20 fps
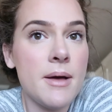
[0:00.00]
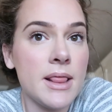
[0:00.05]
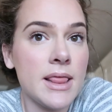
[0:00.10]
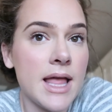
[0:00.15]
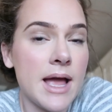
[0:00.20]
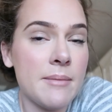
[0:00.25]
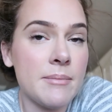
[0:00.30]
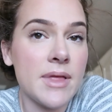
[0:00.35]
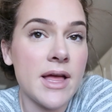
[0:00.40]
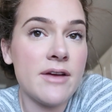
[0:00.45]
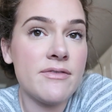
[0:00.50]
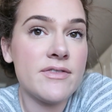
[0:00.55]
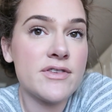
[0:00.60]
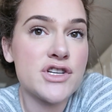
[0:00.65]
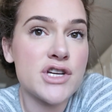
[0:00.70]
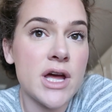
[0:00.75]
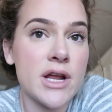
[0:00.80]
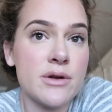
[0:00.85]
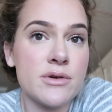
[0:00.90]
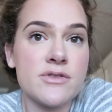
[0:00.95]
Lime Life
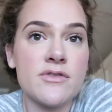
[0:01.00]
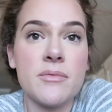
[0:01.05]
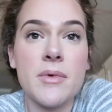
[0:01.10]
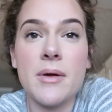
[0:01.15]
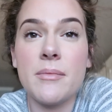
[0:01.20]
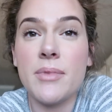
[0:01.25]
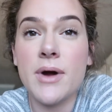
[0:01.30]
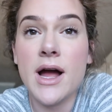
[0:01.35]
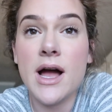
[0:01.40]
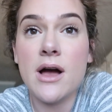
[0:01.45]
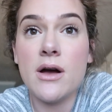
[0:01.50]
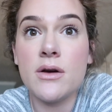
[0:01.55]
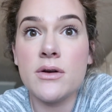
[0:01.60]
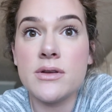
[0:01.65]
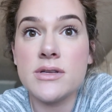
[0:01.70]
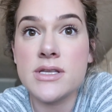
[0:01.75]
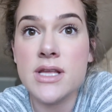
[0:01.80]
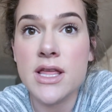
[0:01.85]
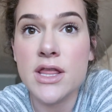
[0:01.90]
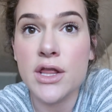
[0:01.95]
shadows for my brows,